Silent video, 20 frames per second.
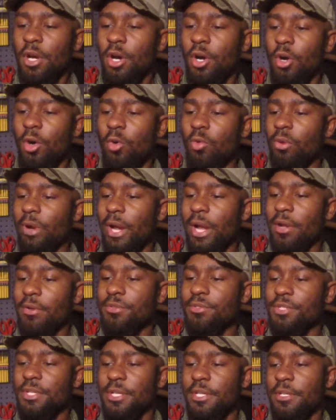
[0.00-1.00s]
hold
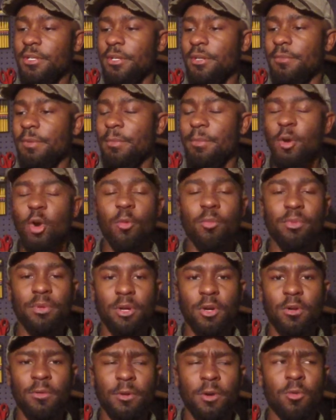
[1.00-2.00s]
rounds, and I'll be hope,
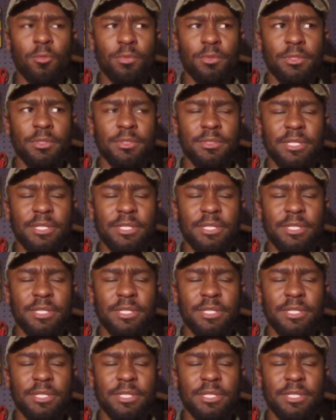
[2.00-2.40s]
hope to